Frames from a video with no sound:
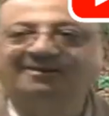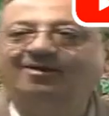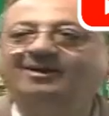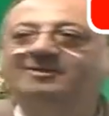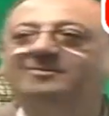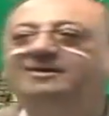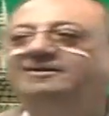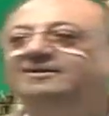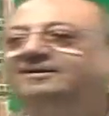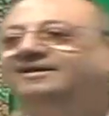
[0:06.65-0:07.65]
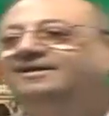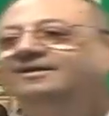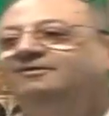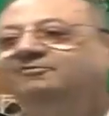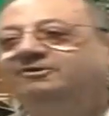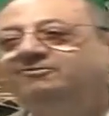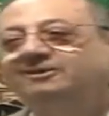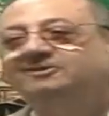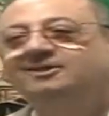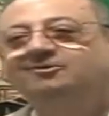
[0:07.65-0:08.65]
Taliban fi
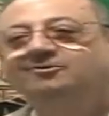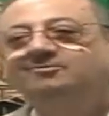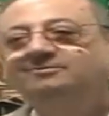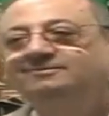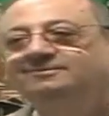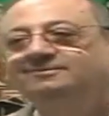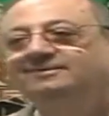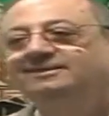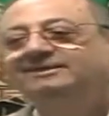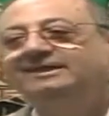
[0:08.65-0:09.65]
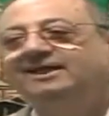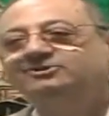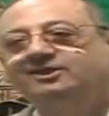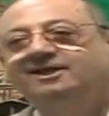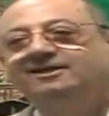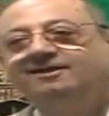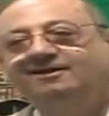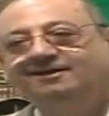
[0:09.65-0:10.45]
faslikum ya shaykh.